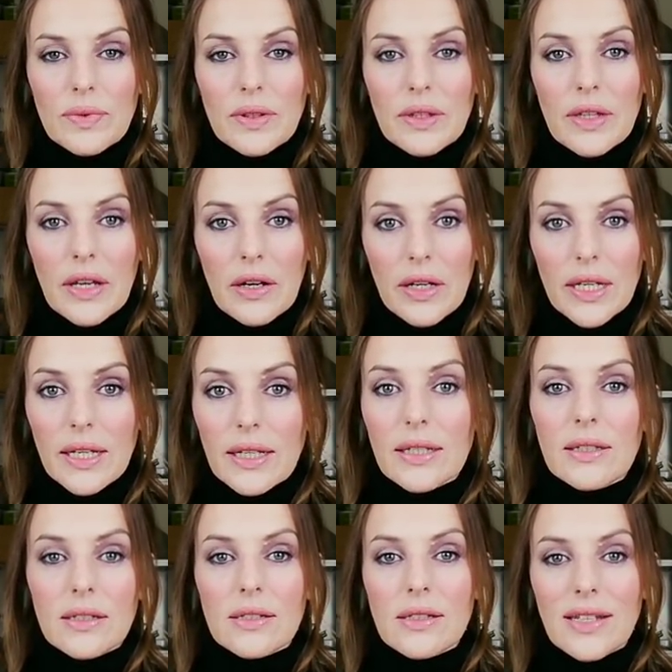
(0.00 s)
there
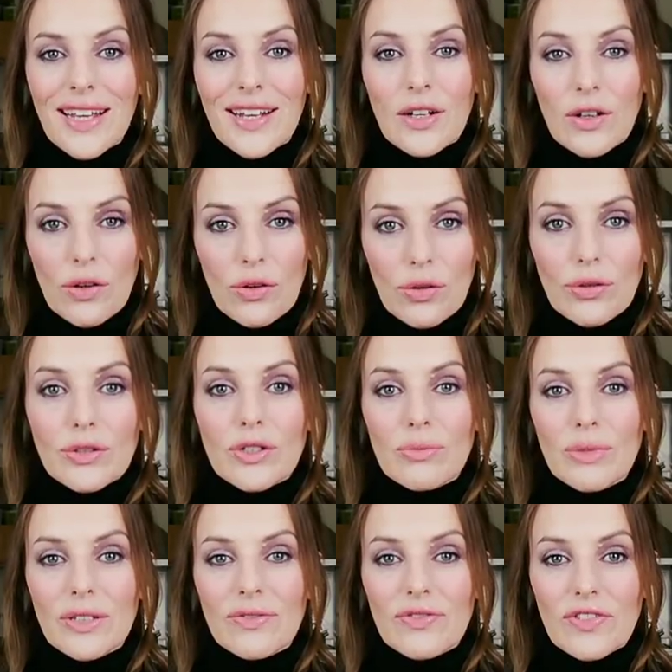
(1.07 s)
is an
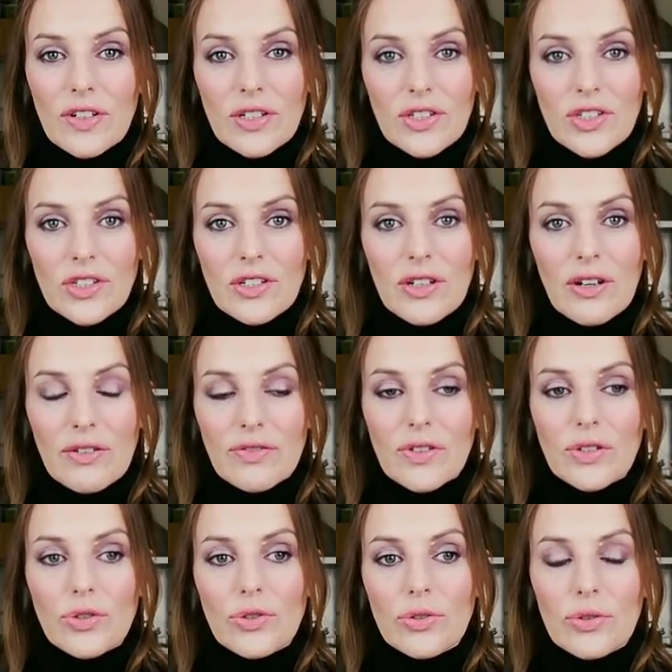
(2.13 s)
ultimate version of the
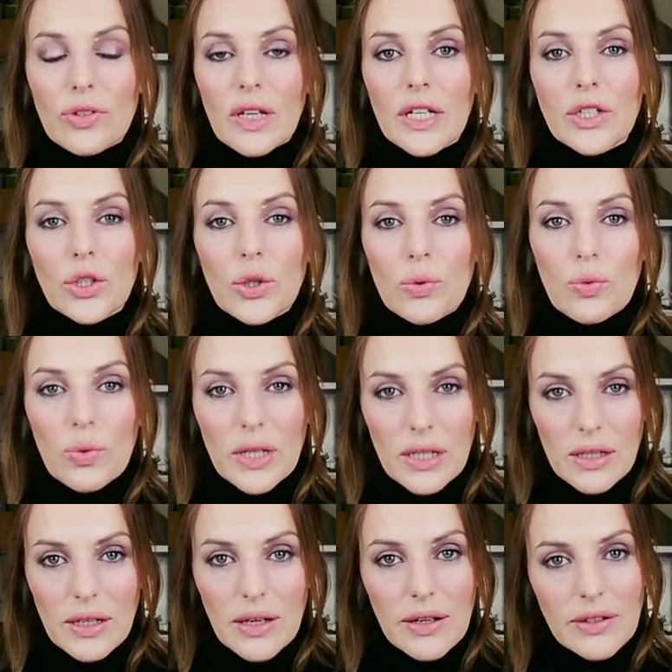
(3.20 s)
truth, and you will
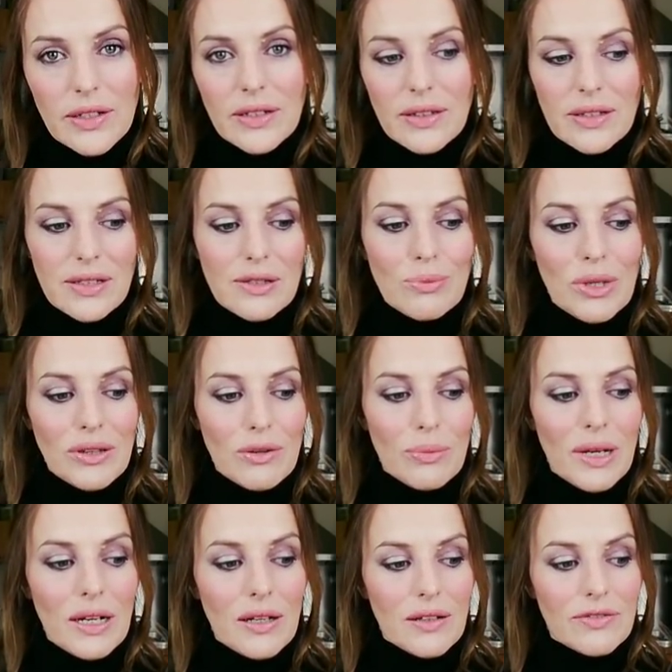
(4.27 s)
learn it this month,
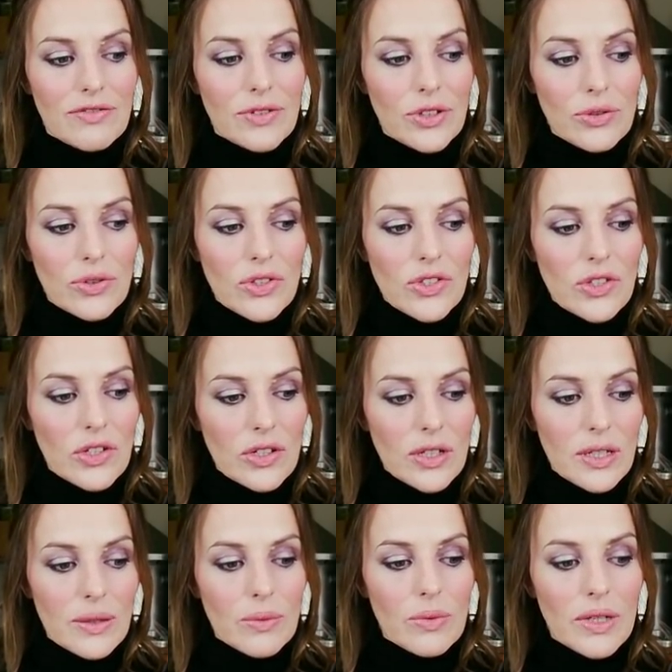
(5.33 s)
my love. You
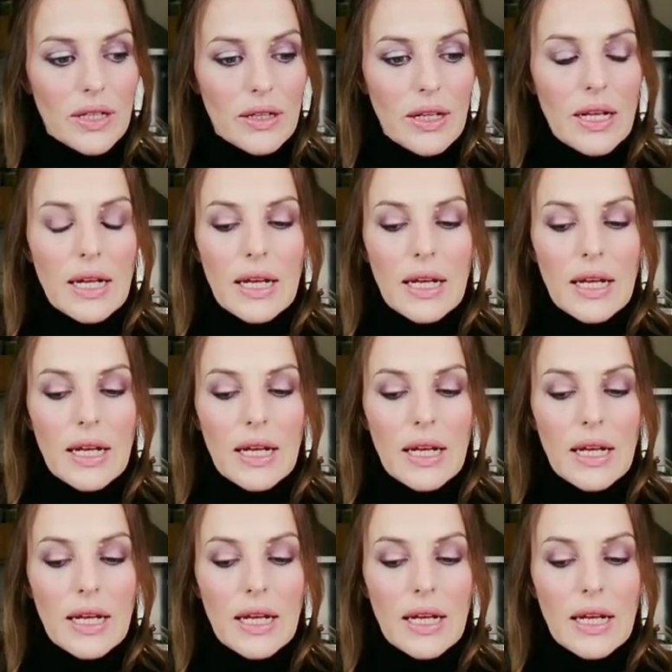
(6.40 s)
certainly will.